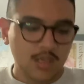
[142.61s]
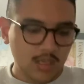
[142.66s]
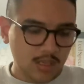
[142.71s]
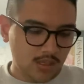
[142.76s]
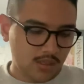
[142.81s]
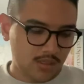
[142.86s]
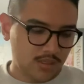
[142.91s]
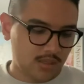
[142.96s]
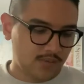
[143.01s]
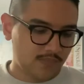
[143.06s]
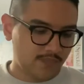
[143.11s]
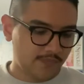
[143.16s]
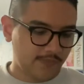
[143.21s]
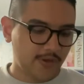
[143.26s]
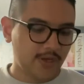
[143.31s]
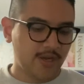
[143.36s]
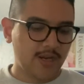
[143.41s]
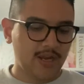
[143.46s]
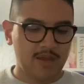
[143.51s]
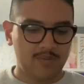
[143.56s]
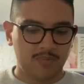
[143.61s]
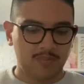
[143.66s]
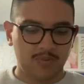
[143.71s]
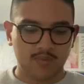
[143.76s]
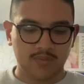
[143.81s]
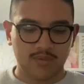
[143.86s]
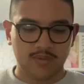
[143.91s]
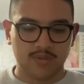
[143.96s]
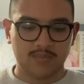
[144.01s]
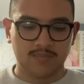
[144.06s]
Uh, very happy
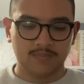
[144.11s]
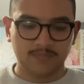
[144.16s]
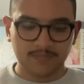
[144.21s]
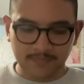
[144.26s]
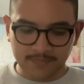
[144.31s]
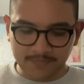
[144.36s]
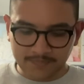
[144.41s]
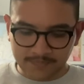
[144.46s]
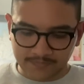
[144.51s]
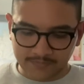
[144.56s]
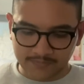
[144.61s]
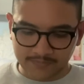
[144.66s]
with it,